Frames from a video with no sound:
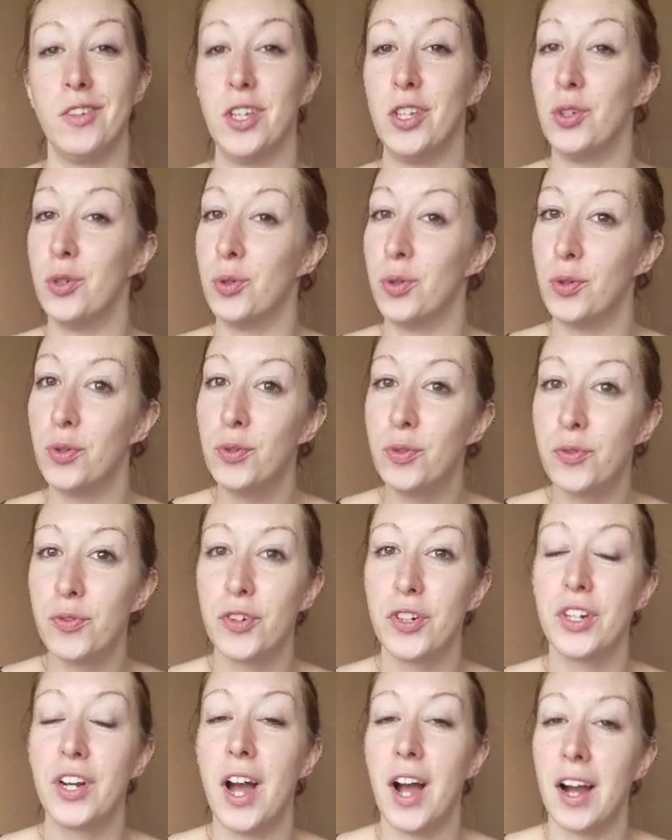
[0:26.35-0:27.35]
you
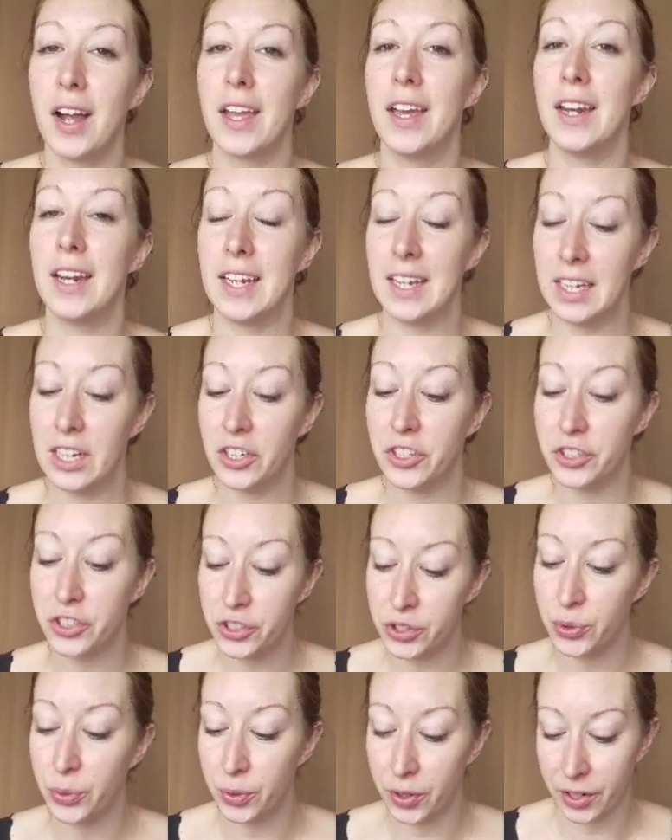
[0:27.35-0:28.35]
for not getting here
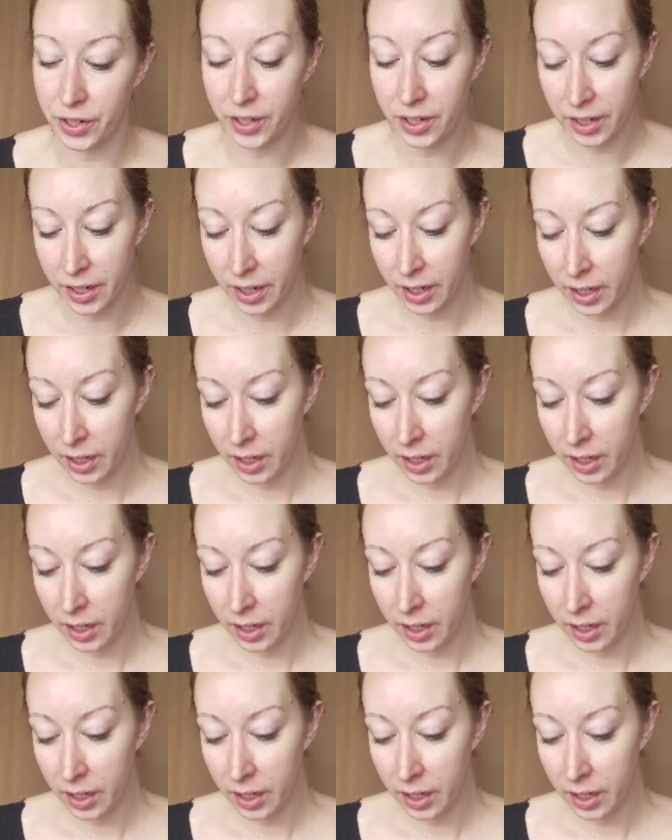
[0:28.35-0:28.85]
sooner.